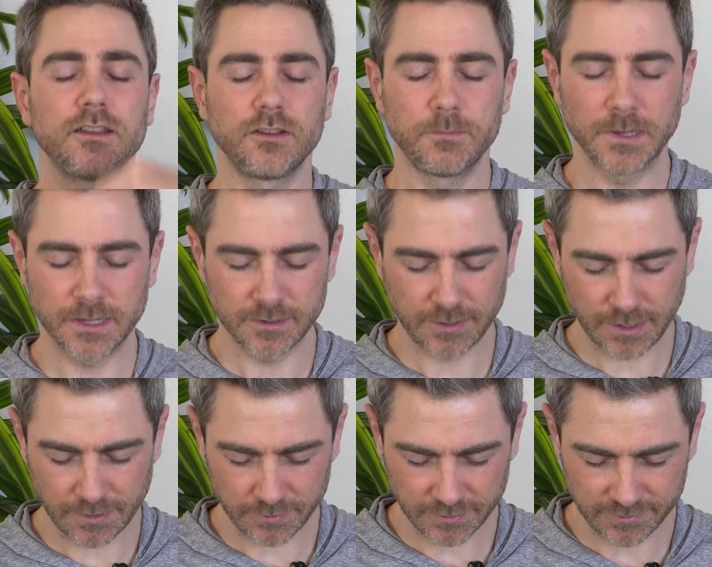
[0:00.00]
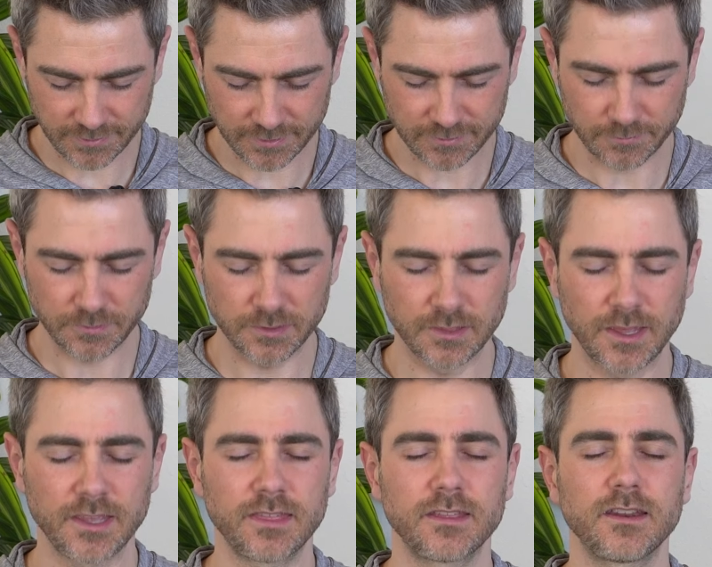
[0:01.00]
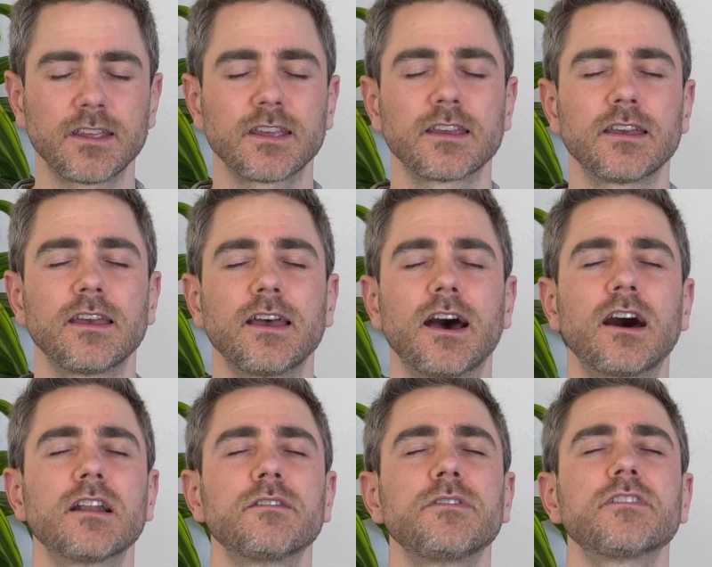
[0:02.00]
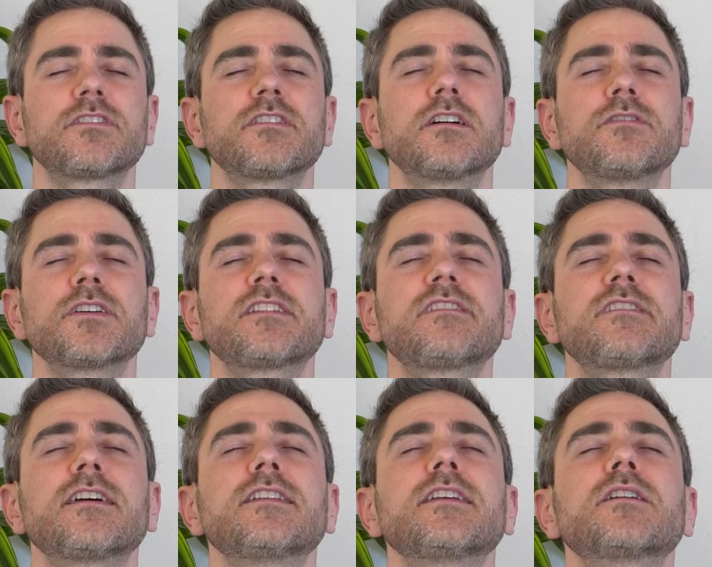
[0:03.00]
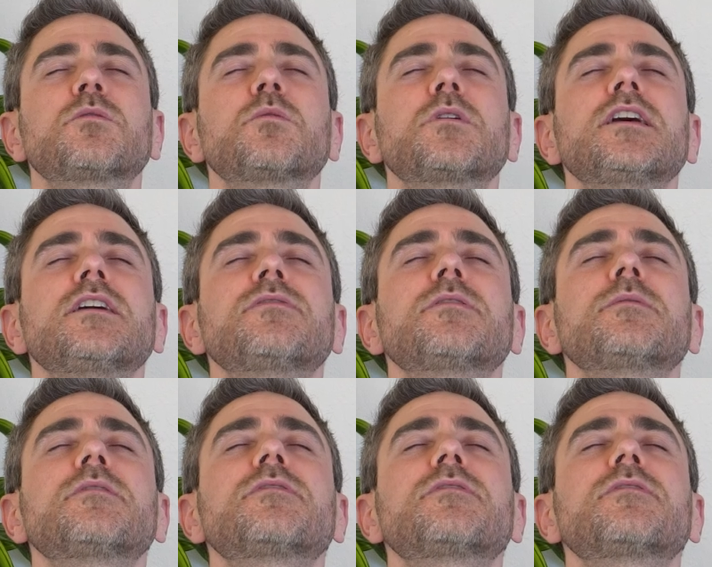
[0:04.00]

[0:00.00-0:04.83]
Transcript: And you begin to have this sense of lengthening out of yourself, extending away from the